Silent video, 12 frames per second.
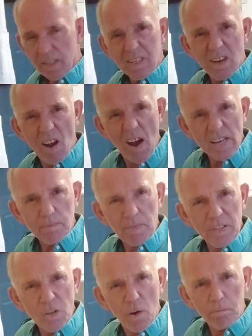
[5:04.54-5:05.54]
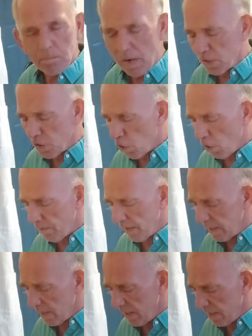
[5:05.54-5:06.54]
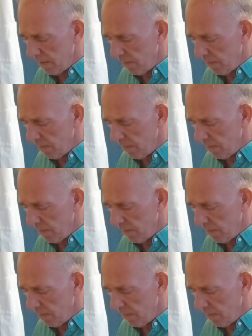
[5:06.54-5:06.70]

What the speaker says: Nice, but not much of it.